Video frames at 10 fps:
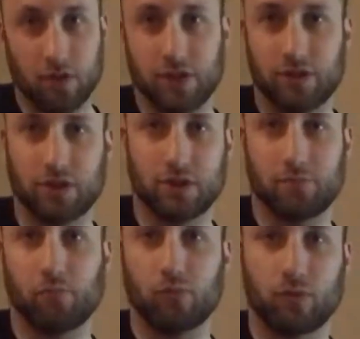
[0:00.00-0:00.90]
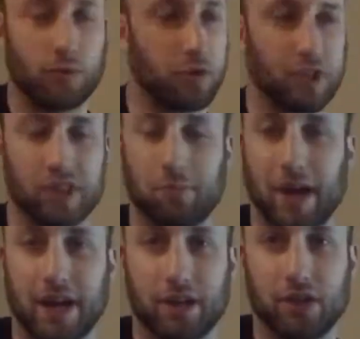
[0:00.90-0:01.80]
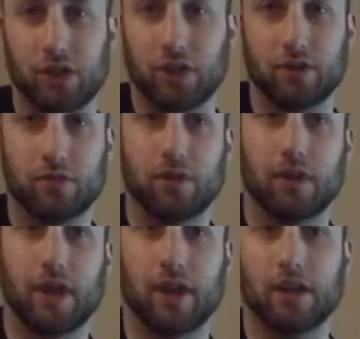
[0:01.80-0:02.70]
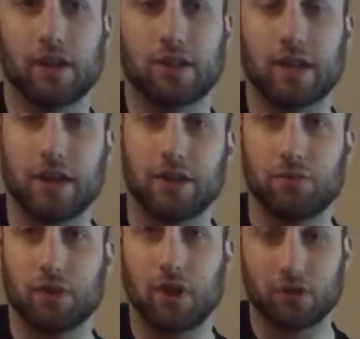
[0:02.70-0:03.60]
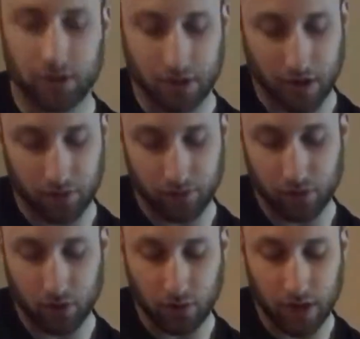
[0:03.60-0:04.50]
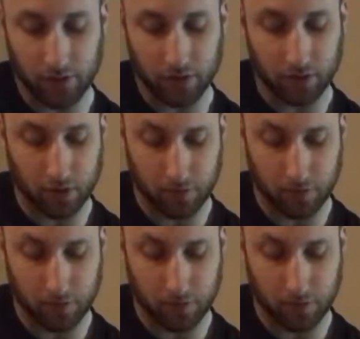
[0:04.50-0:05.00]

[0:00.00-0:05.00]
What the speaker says: It's just, you can expand it, you can extend it with other stuff, whatever.